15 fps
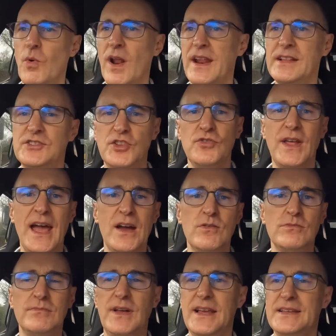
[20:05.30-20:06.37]
what I need to do
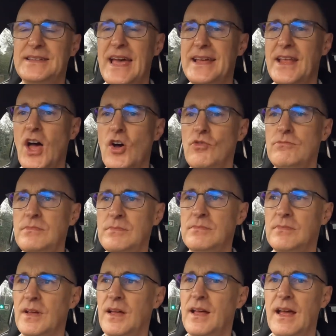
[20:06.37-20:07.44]
now is head home
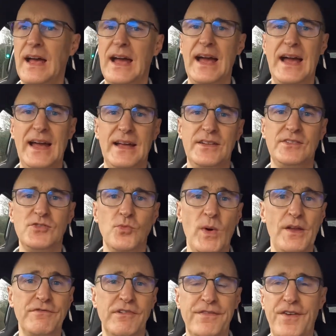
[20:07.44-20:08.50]
and
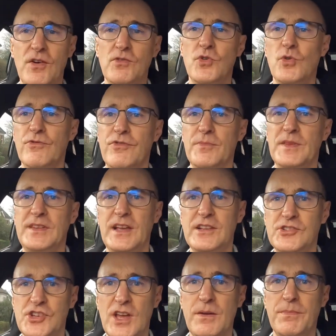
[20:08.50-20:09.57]
wait for a phone call from the
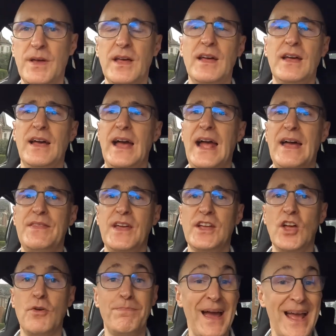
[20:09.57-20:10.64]
dealership, and then
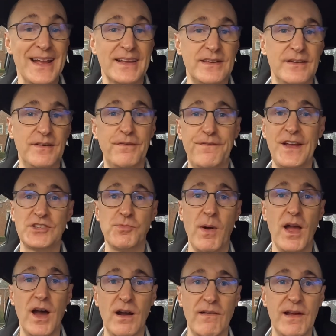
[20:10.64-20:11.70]
go back, fetch my
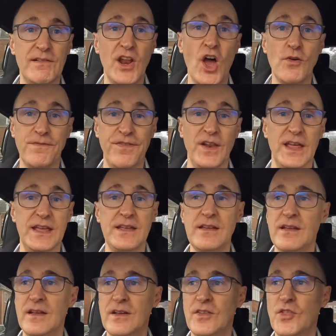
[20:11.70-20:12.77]
Ariya, and hopefully
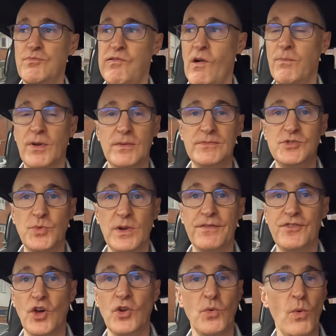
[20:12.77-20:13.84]
the problems will
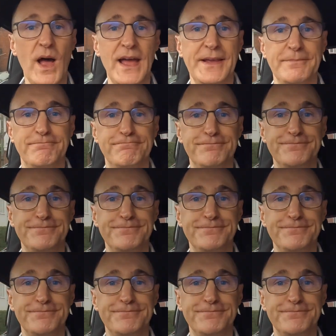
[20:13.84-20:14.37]
have gone away.